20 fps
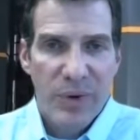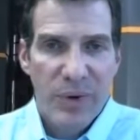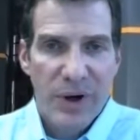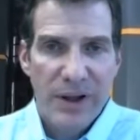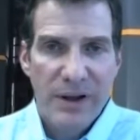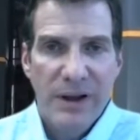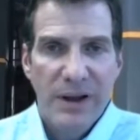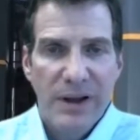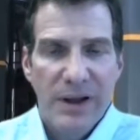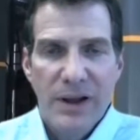
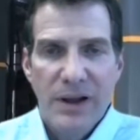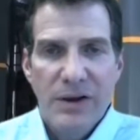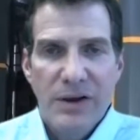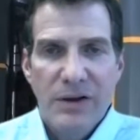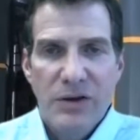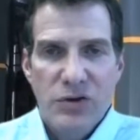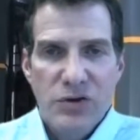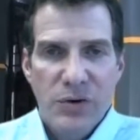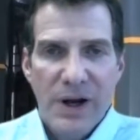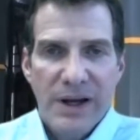But
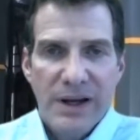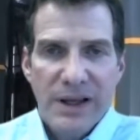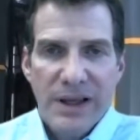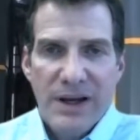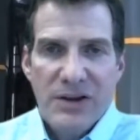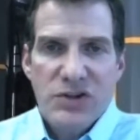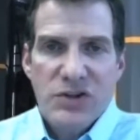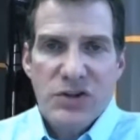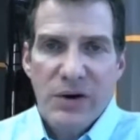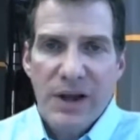try to
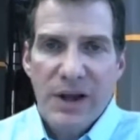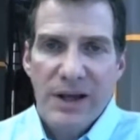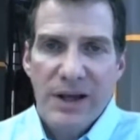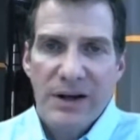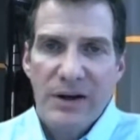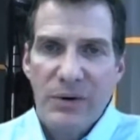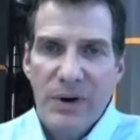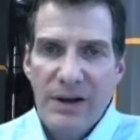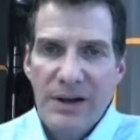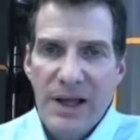get your head
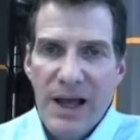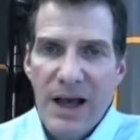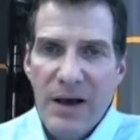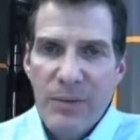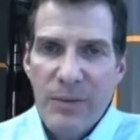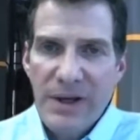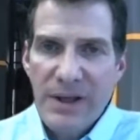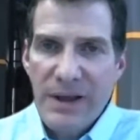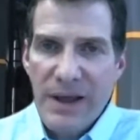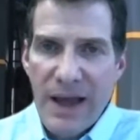around how
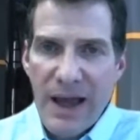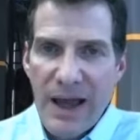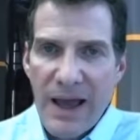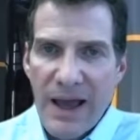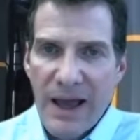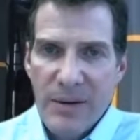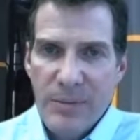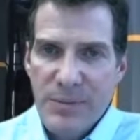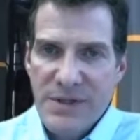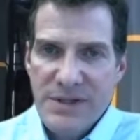many
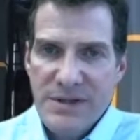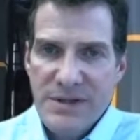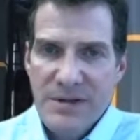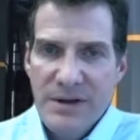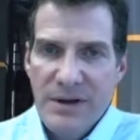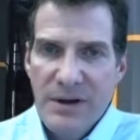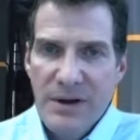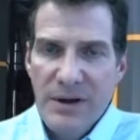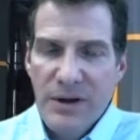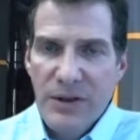amps
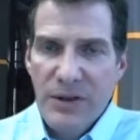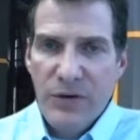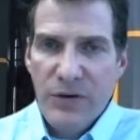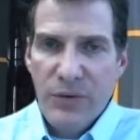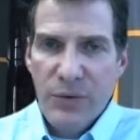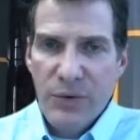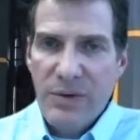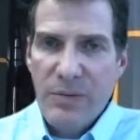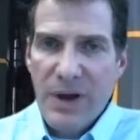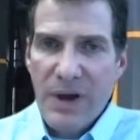
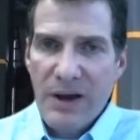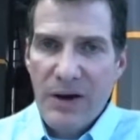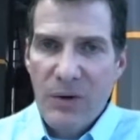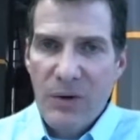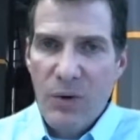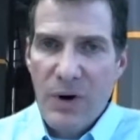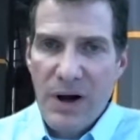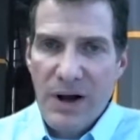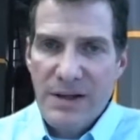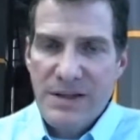3
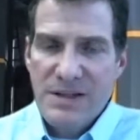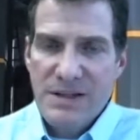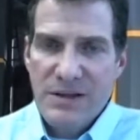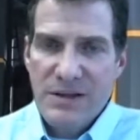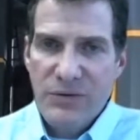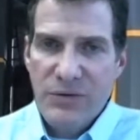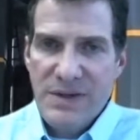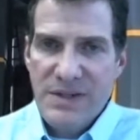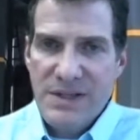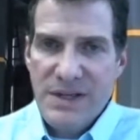megawatts of
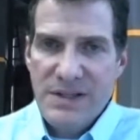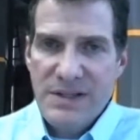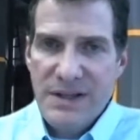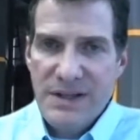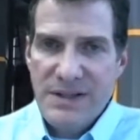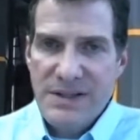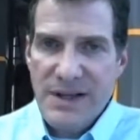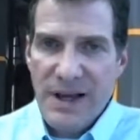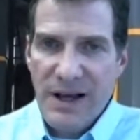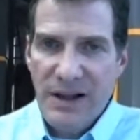
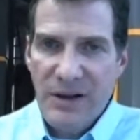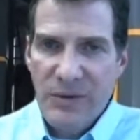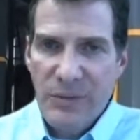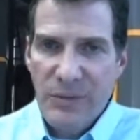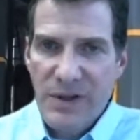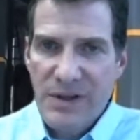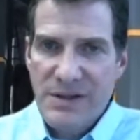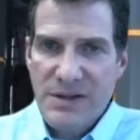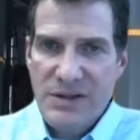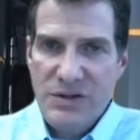resistance
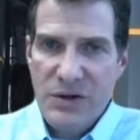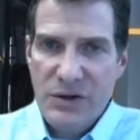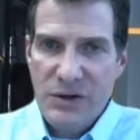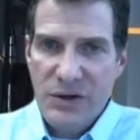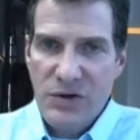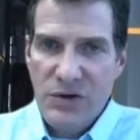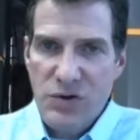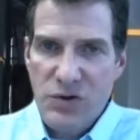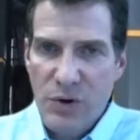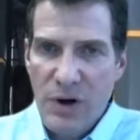elements is going
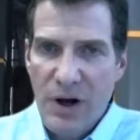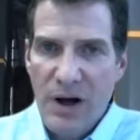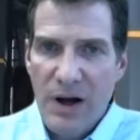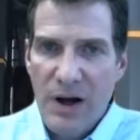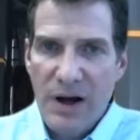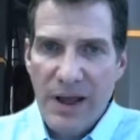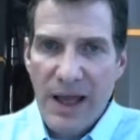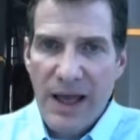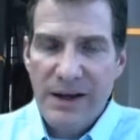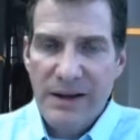to
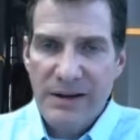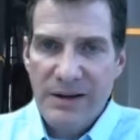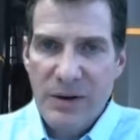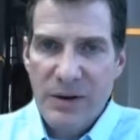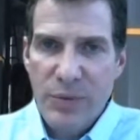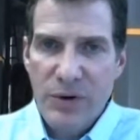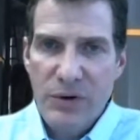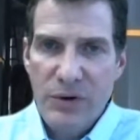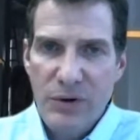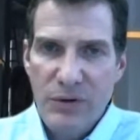draw at a
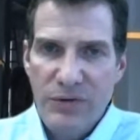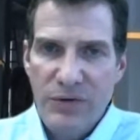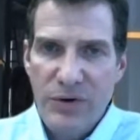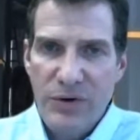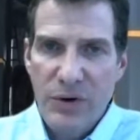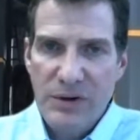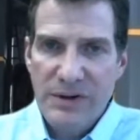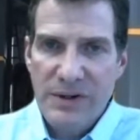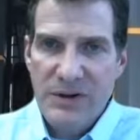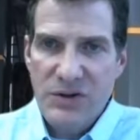typical
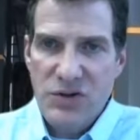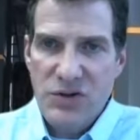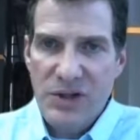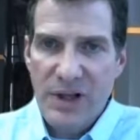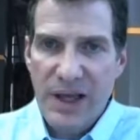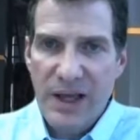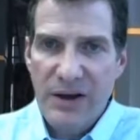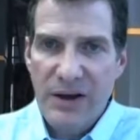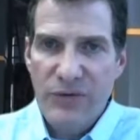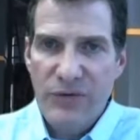voltage
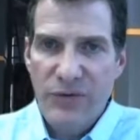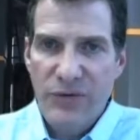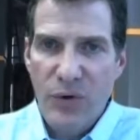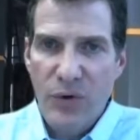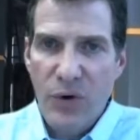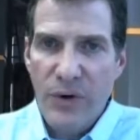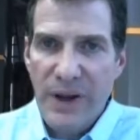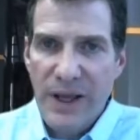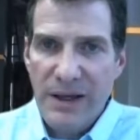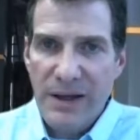like
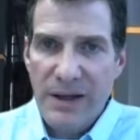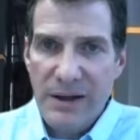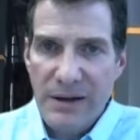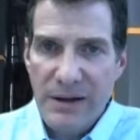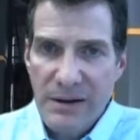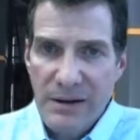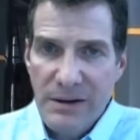480.